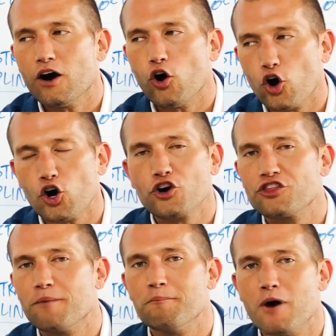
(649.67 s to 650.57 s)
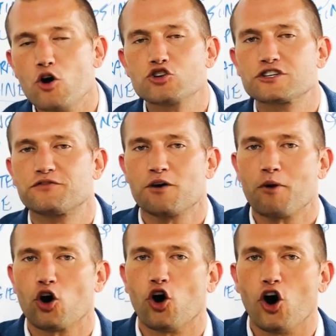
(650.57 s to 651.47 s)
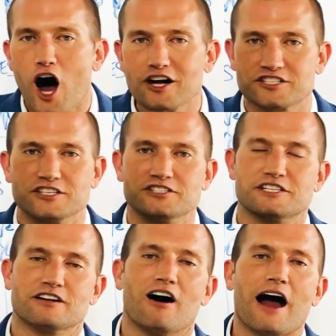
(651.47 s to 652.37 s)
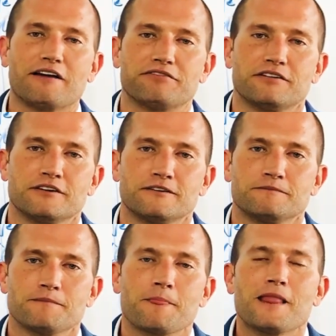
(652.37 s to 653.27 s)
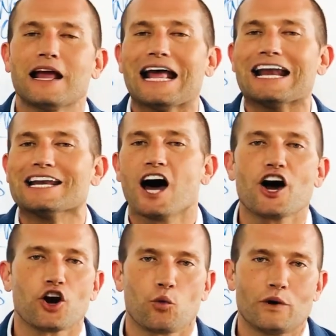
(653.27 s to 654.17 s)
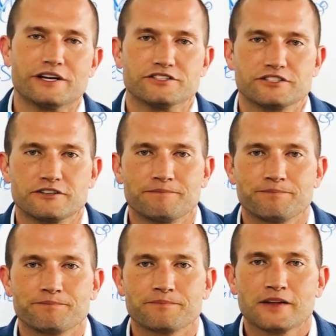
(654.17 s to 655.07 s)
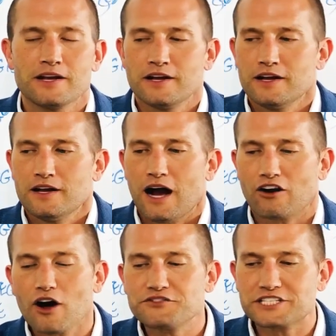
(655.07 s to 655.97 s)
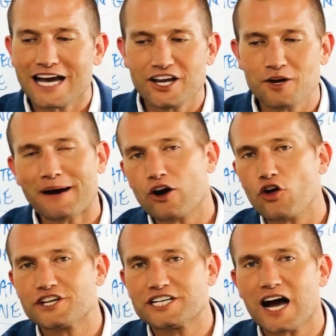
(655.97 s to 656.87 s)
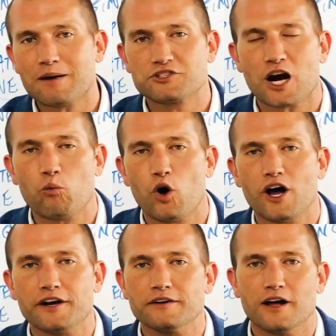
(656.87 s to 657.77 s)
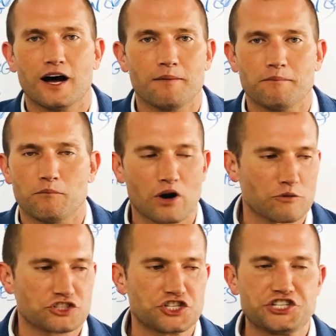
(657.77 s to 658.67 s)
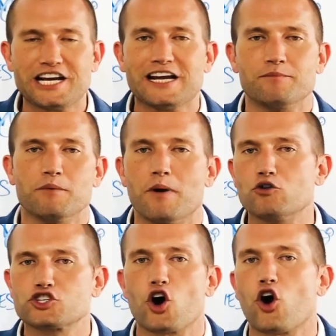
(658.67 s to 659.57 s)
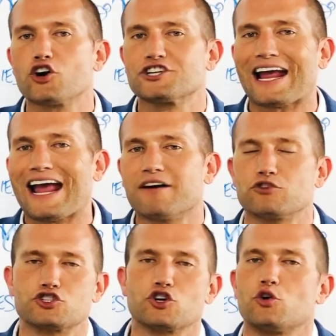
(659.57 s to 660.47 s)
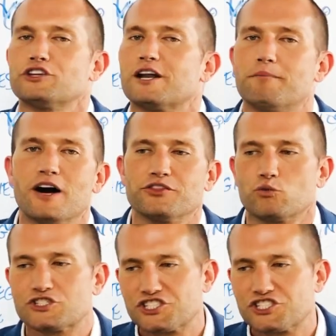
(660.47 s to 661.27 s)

learn the most from our losses in life and not our wins. I'd love to tell you about all the times I won. Um, when I was a GM, the most cars I ever sold in a month was